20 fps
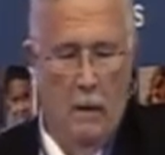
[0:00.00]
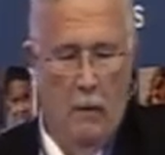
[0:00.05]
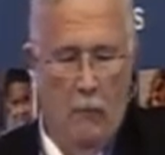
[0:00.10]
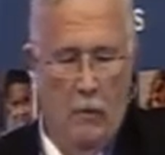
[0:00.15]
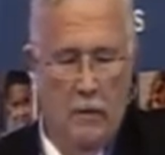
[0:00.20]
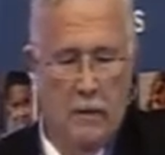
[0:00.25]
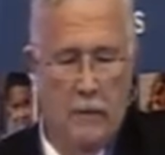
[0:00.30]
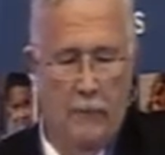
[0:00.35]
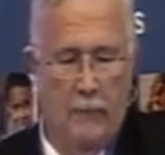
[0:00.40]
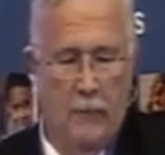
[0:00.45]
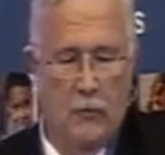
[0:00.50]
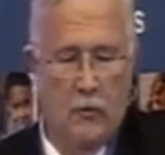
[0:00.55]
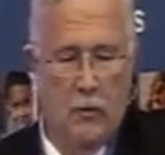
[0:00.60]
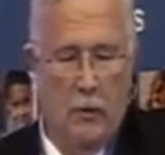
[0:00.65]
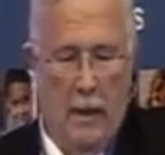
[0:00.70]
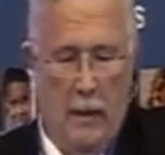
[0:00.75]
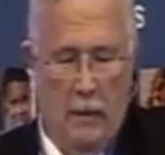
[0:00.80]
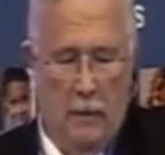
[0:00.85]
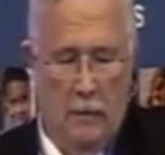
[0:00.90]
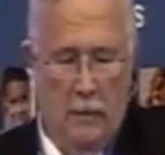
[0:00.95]
What's the future
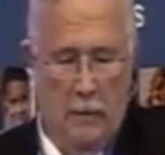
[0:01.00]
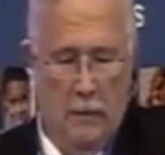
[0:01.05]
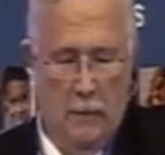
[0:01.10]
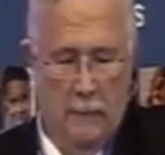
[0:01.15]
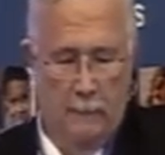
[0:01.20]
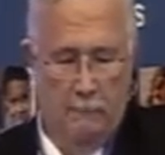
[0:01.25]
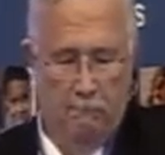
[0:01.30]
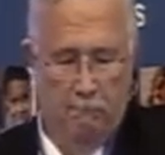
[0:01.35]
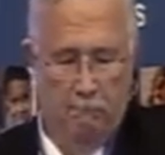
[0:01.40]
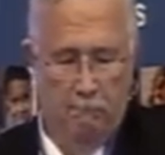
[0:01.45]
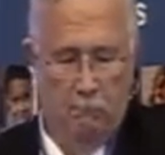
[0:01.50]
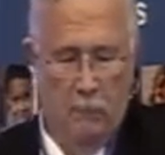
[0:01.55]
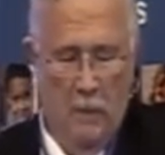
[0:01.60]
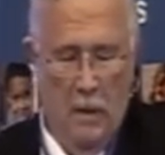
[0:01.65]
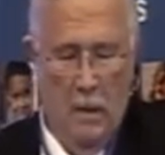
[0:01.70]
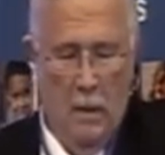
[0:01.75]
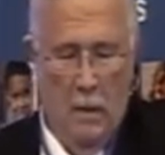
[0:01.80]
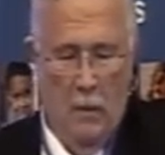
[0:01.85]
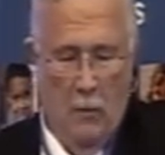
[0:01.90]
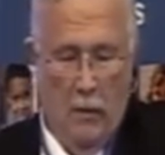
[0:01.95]
outlook?
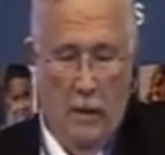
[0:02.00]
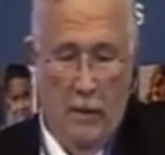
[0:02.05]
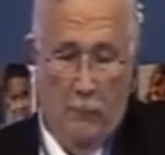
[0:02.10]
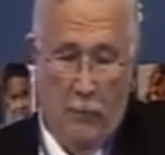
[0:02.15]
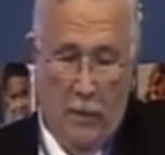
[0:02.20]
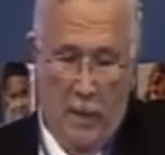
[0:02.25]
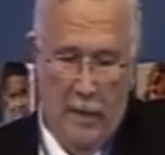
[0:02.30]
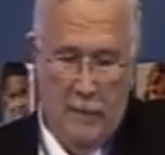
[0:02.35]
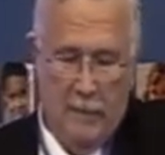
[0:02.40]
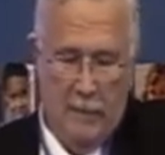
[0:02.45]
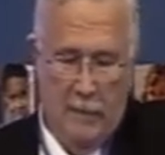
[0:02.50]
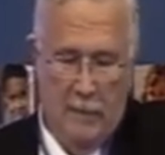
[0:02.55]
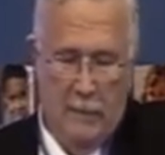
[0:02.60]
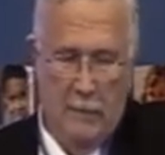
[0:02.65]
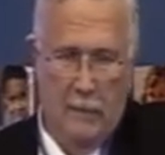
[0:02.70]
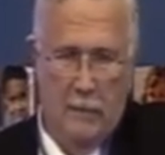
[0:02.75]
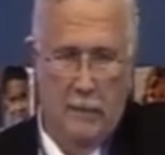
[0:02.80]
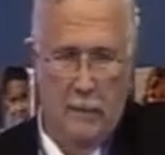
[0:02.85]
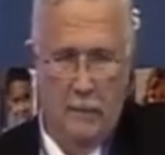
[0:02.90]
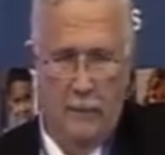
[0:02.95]
Well, at present,
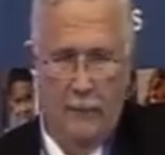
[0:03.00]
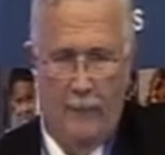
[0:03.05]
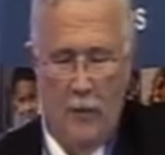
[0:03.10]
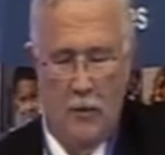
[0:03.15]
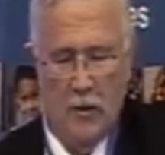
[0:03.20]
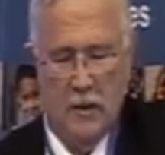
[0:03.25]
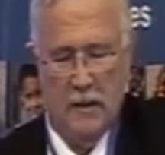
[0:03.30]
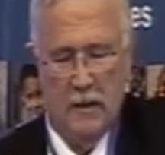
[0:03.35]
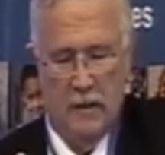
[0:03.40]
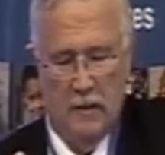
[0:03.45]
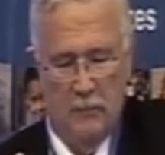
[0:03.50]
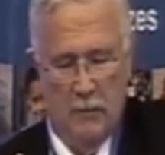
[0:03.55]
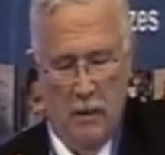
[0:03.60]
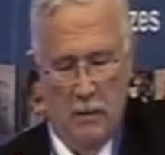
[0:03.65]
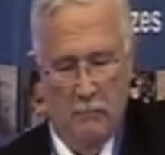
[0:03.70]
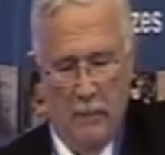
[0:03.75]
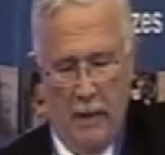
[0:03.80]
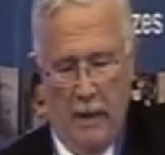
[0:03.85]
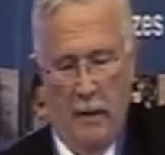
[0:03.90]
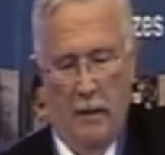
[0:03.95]
the focus has
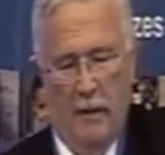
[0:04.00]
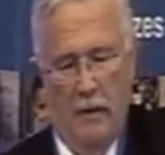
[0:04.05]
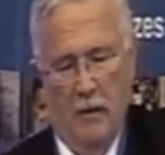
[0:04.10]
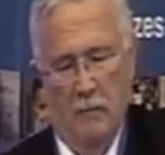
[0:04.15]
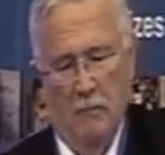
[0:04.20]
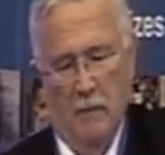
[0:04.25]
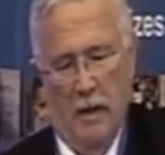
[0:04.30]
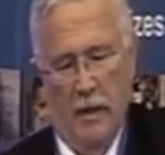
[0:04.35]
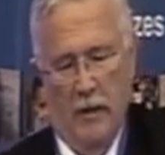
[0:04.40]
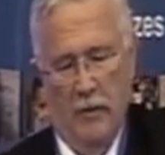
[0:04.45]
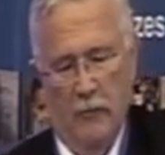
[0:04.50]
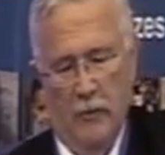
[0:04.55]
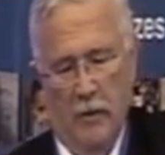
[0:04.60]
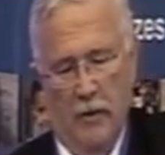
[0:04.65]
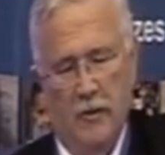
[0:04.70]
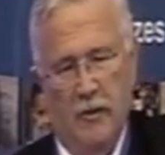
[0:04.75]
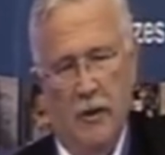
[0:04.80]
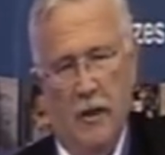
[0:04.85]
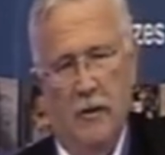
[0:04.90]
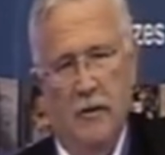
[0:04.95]
been mainly on
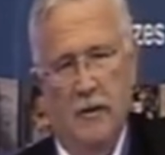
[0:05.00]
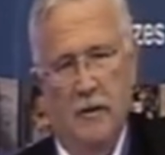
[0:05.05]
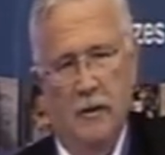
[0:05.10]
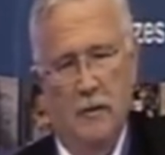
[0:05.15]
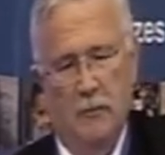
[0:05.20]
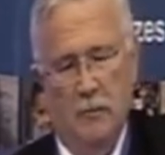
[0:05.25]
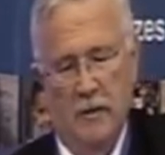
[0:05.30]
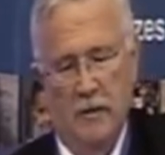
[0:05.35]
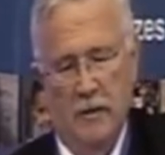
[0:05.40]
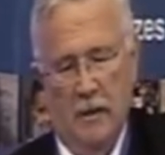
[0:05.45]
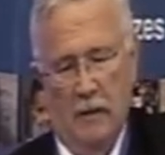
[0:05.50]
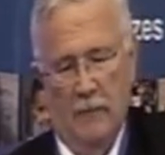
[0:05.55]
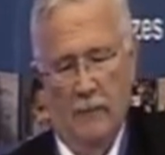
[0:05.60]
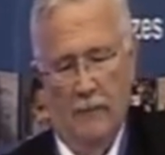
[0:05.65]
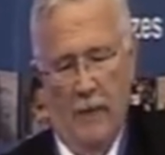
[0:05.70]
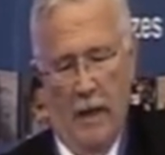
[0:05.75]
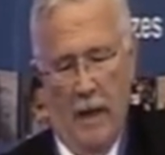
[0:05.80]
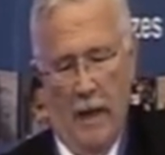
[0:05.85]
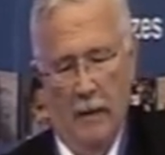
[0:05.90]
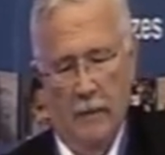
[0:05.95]
monitoring changes in percent
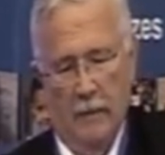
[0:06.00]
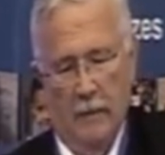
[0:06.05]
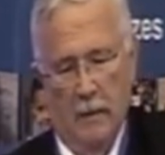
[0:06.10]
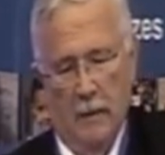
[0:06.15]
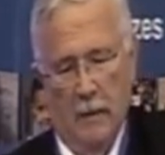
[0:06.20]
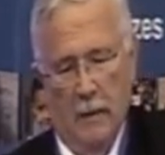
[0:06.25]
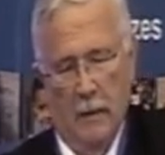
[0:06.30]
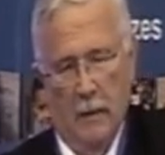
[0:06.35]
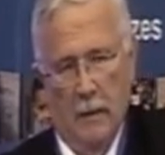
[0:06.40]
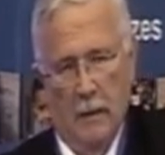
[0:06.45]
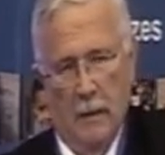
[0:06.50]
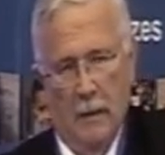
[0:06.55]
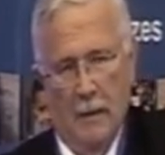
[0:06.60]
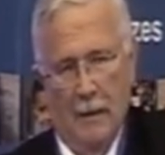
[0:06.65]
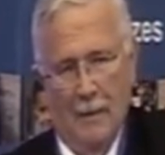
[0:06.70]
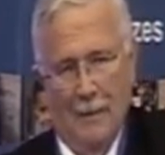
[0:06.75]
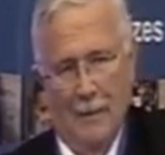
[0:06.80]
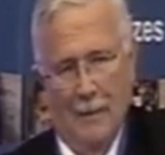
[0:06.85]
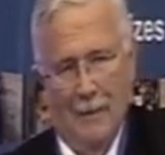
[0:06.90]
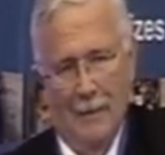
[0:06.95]
fat.
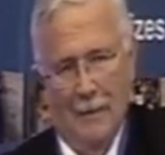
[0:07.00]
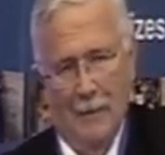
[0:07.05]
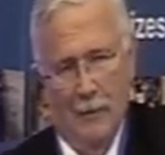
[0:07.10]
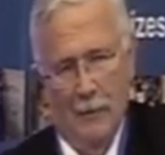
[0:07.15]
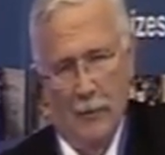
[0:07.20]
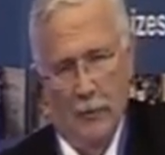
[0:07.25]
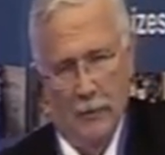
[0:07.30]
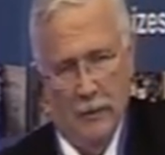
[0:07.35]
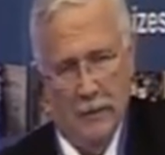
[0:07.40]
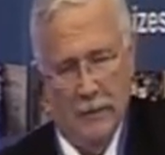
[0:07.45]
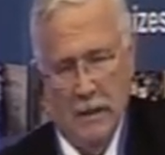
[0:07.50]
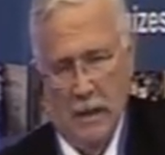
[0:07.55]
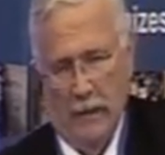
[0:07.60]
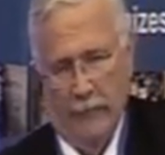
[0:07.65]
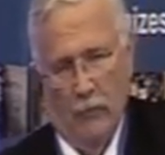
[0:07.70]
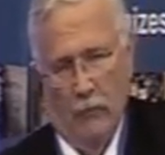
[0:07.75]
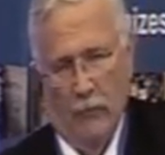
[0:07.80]
There's several